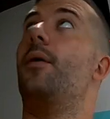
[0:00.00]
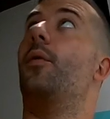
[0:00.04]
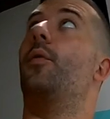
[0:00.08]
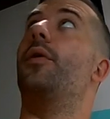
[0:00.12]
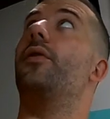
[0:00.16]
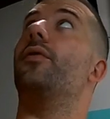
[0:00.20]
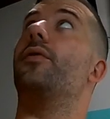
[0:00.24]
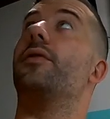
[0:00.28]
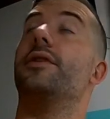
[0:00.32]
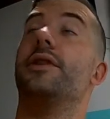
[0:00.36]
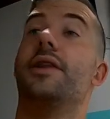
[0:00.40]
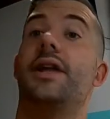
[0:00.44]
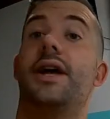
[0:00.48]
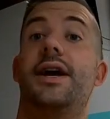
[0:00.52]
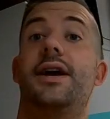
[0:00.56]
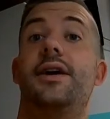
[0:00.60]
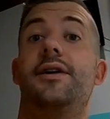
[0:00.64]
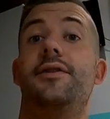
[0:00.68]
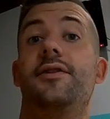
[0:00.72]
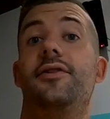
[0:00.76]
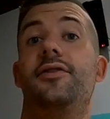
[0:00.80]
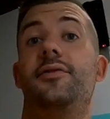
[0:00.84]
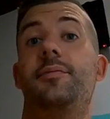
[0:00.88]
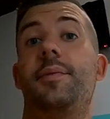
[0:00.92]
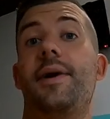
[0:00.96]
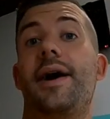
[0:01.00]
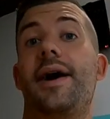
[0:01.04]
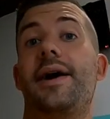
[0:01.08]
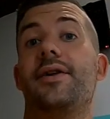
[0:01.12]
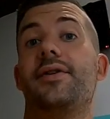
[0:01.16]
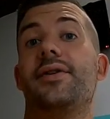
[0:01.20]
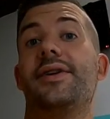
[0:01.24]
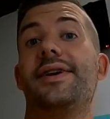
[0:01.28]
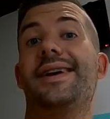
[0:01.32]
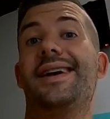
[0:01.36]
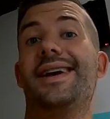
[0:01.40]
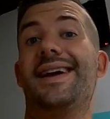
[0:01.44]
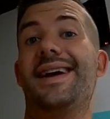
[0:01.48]
We rely on this
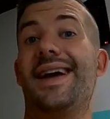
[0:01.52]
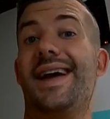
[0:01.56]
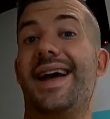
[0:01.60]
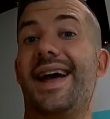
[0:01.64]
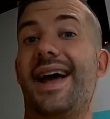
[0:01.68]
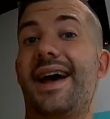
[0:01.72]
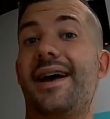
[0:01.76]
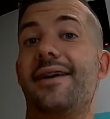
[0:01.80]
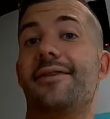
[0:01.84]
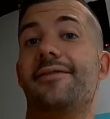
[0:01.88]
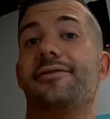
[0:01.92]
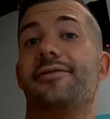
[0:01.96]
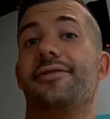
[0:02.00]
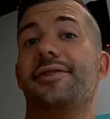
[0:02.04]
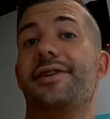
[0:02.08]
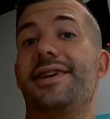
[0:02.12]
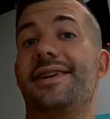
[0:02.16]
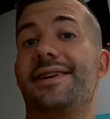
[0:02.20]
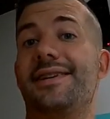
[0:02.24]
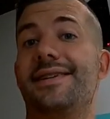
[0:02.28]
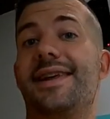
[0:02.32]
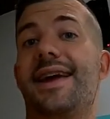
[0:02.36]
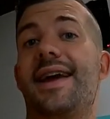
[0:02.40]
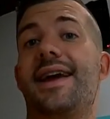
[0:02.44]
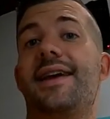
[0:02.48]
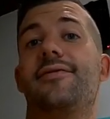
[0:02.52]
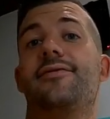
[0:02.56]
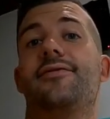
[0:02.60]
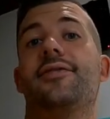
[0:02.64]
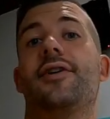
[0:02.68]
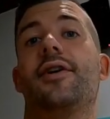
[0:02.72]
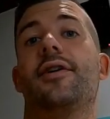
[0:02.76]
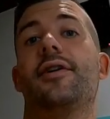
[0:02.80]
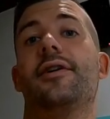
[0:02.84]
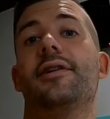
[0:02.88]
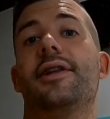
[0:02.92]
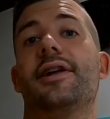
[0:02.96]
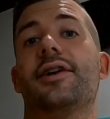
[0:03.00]
battery every day
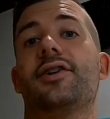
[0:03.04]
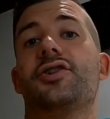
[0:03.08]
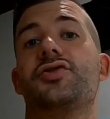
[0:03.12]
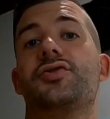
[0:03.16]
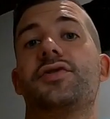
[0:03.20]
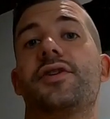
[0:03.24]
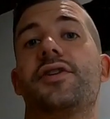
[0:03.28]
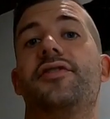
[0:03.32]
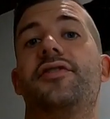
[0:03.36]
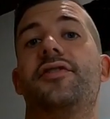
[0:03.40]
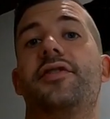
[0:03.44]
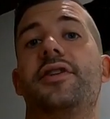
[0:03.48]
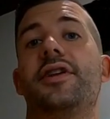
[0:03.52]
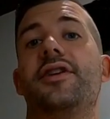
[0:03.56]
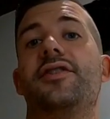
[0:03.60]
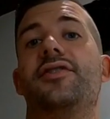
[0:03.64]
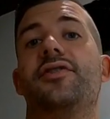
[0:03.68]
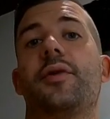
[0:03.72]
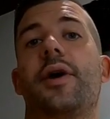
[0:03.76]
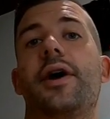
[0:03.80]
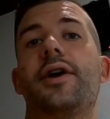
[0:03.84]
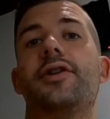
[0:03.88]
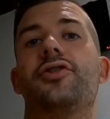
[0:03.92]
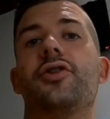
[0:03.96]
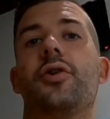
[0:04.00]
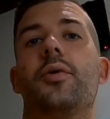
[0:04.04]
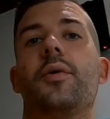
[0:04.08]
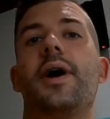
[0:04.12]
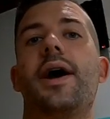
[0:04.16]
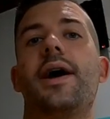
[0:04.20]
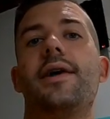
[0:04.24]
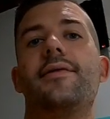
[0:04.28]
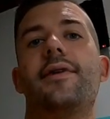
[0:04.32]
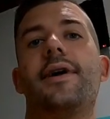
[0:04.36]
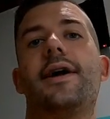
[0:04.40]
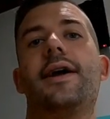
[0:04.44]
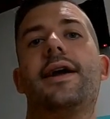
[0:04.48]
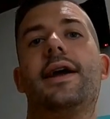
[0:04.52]
for our electricity, so I don't
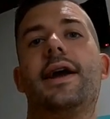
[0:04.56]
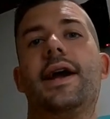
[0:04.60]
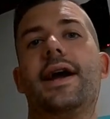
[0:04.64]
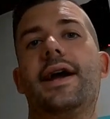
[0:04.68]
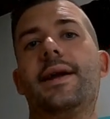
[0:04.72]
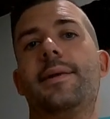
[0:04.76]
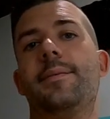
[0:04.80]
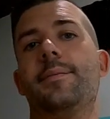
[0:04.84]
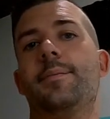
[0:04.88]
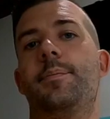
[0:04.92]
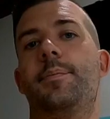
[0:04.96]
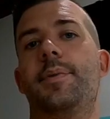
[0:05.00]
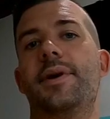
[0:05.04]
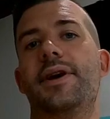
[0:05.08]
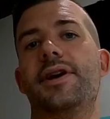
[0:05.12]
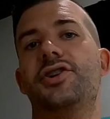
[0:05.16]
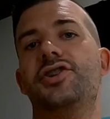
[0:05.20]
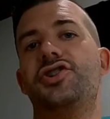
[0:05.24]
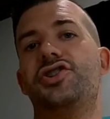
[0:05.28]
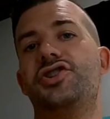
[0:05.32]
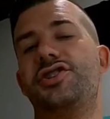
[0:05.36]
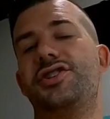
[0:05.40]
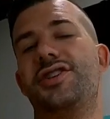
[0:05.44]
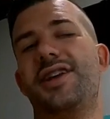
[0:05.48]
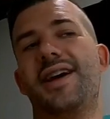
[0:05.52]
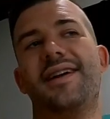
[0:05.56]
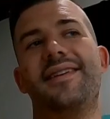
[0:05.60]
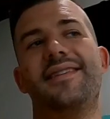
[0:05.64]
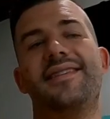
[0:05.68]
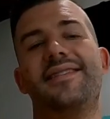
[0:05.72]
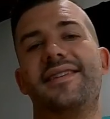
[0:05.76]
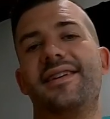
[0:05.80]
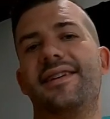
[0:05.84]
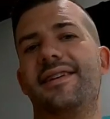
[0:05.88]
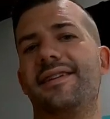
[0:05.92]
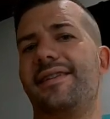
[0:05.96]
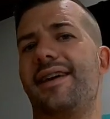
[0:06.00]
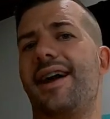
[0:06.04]
have a, a bench
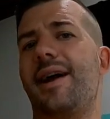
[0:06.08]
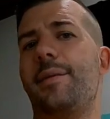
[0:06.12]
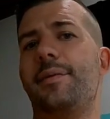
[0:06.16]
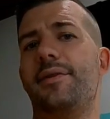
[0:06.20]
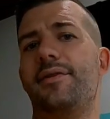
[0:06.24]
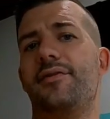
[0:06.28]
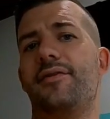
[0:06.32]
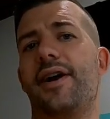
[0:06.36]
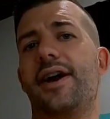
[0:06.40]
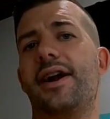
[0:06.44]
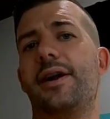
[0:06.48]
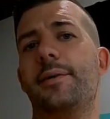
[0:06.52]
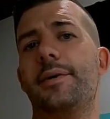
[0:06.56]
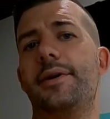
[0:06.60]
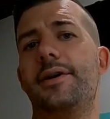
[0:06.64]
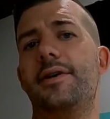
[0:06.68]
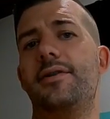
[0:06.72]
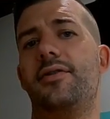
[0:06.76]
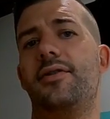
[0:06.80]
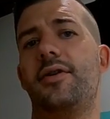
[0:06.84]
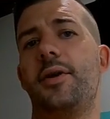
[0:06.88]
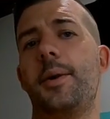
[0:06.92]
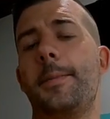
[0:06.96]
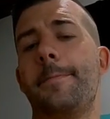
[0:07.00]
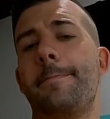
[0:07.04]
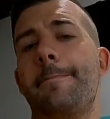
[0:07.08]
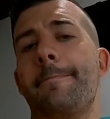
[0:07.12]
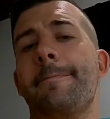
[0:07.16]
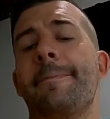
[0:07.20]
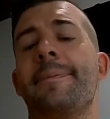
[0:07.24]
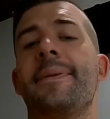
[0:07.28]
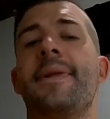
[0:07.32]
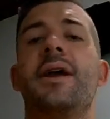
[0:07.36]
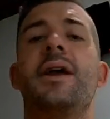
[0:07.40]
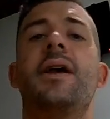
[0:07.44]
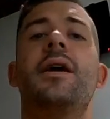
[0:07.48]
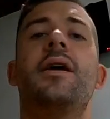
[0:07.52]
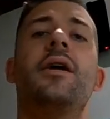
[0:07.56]
testing type environment.
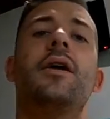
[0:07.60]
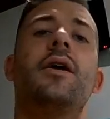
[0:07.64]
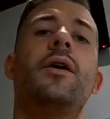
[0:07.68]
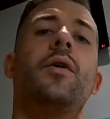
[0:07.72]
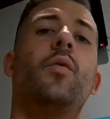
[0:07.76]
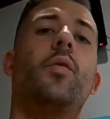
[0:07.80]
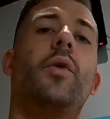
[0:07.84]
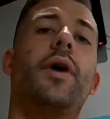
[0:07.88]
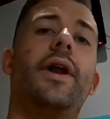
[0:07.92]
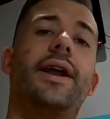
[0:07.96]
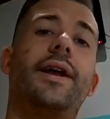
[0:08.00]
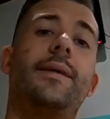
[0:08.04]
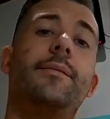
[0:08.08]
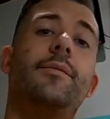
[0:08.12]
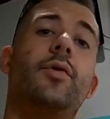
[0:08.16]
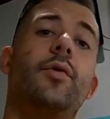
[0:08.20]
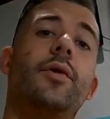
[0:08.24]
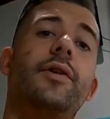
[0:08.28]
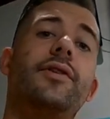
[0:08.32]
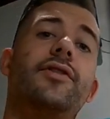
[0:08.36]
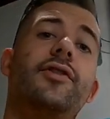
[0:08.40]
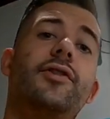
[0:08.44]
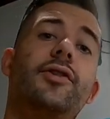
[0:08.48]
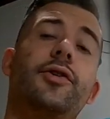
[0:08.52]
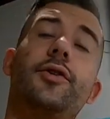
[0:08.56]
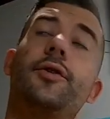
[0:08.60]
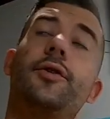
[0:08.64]
What I am going to